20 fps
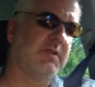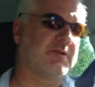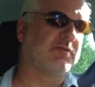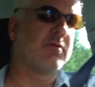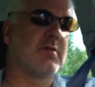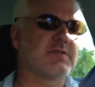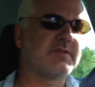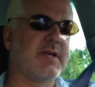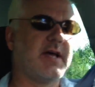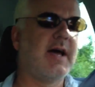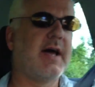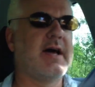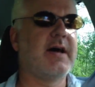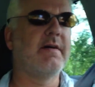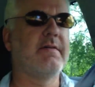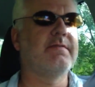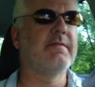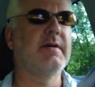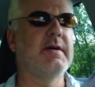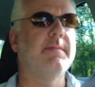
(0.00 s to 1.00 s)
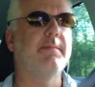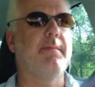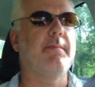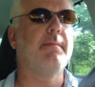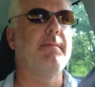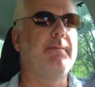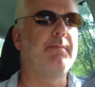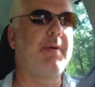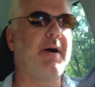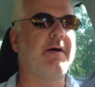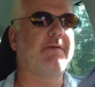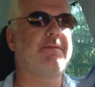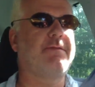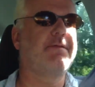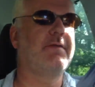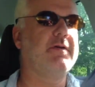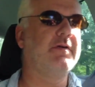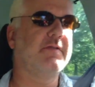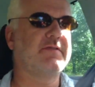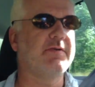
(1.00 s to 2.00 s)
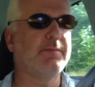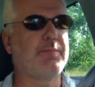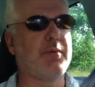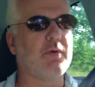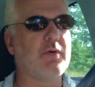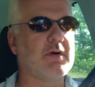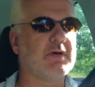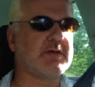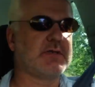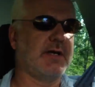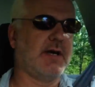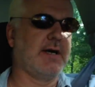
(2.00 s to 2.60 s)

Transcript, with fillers: It also have a Buffer support.